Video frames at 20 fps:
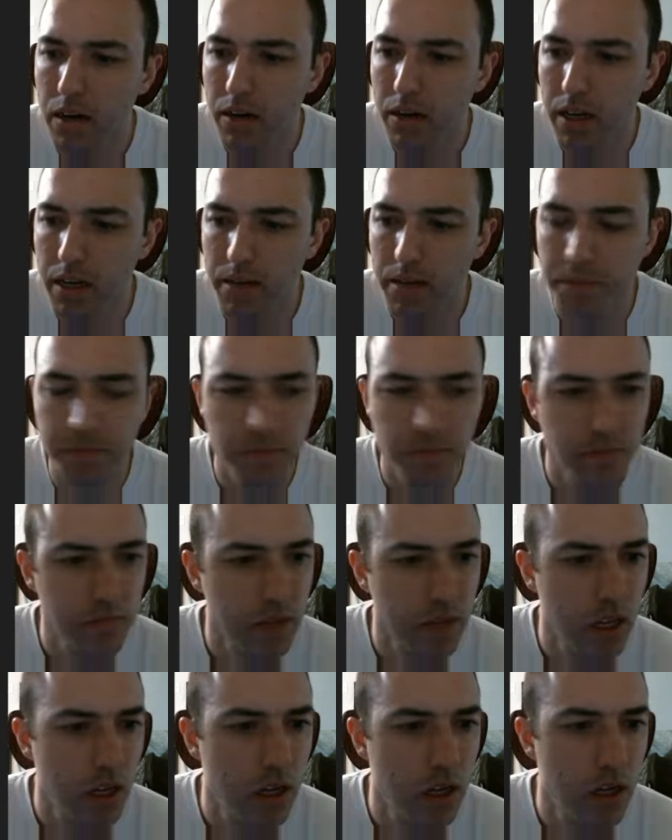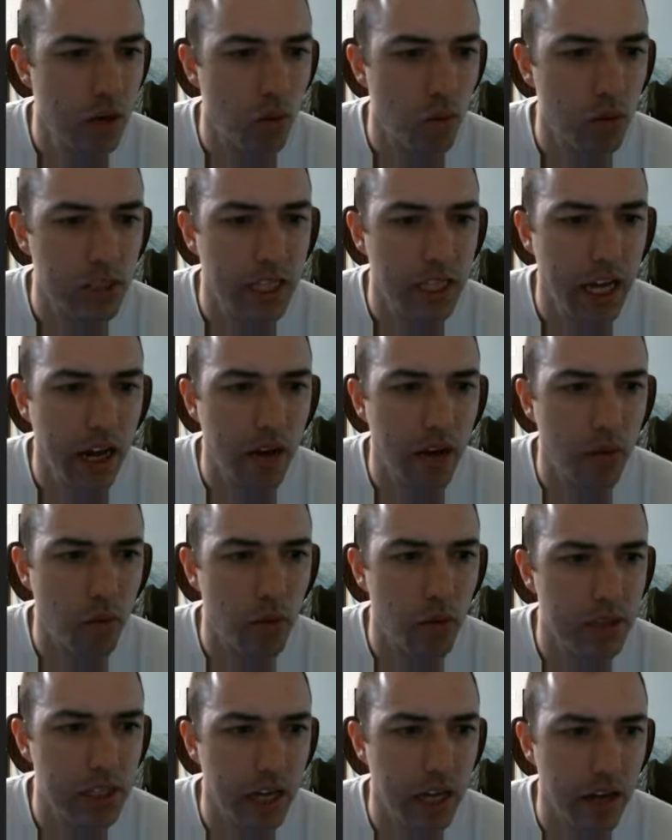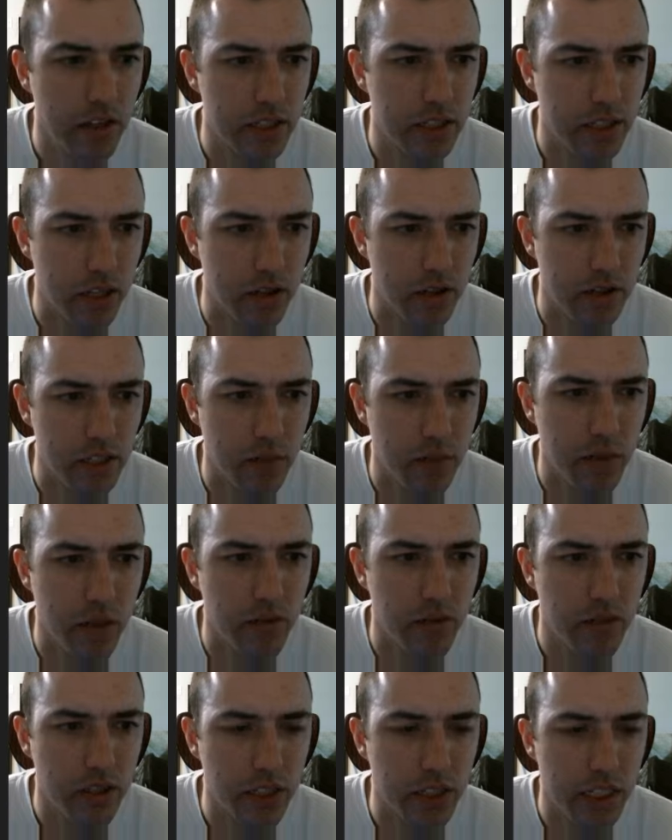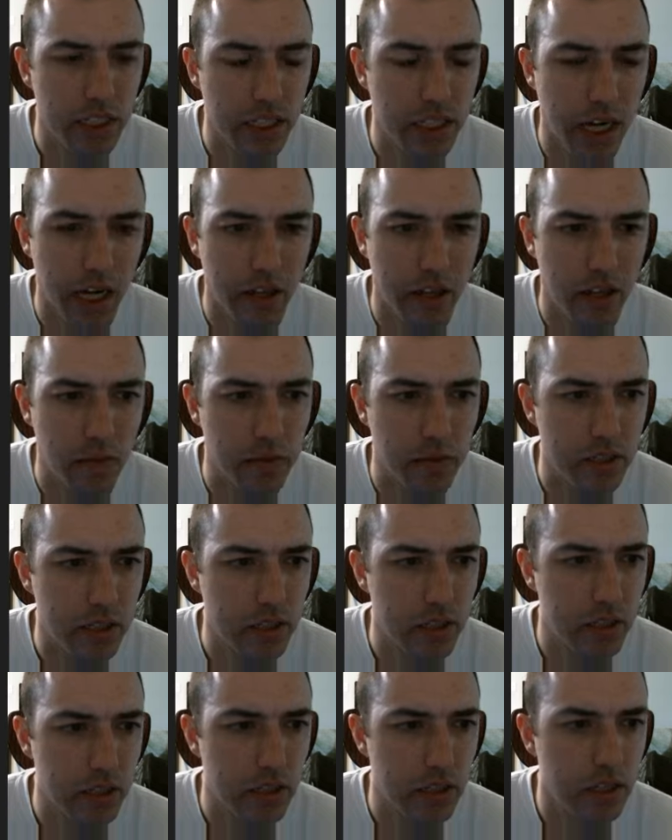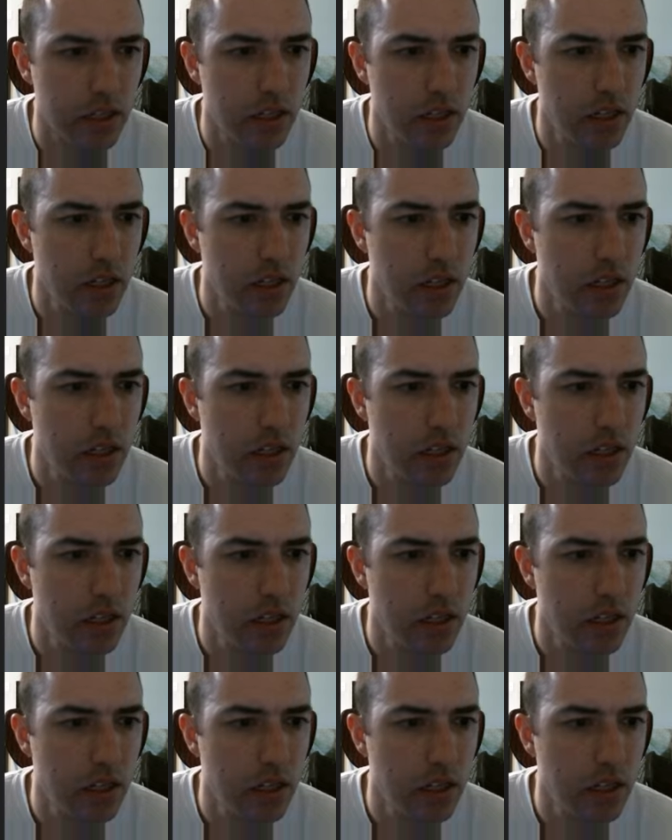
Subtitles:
Okay. We'll see how this goes. Then we go delete tile at position.